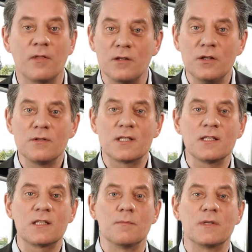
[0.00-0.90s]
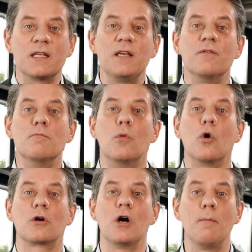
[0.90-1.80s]
the new system is even
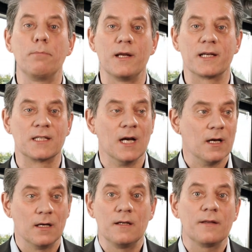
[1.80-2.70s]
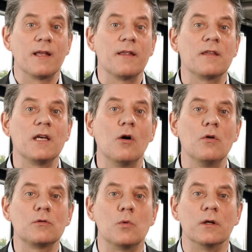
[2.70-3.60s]
more complex than the
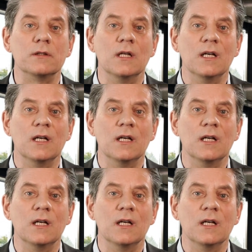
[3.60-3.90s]
old one,